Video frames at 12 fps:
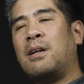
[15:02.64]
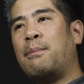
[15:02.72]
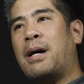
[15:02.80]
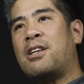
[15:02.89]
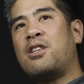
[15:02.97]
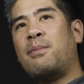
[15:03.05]

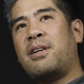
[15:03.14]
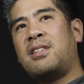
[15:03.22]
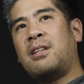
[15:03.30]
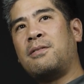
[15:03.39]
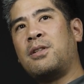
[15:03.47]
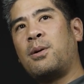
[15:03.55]
imagine
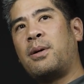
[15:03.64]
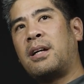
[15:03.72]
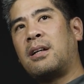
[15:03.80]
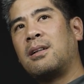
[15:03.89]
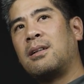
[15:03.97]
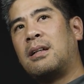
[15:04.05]
myself
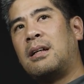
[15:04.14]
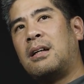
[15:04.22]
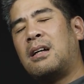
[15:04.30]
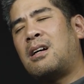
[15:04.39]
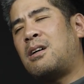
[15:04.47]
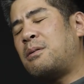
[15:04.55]
doing.
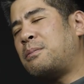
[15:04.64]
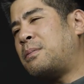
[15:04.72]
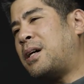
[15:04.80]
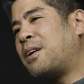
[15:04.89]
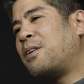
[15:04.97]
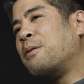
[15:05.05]

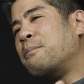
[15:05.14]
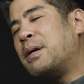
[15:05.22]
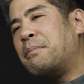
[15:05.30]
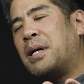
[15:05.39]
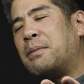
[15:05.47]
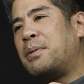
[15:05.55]
I don't know,
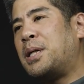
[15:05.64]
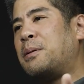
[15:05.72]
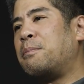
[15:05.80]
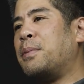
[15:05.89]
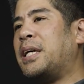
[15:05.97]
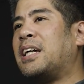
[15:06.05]
maybe
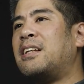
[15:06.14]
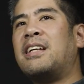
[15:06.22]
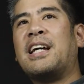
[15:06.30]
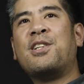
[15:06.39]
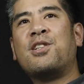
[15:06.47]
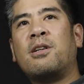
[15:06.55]
being in
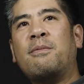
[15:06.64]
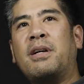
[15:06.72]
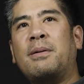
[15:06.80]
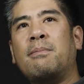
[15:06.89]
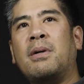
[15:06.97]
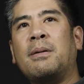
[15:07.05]
nature,
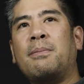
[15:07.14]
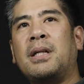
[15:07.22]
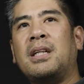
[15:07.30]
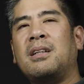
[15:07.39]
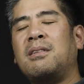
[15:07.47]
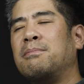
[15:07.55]

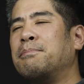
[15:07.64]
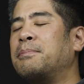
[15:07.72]
maybe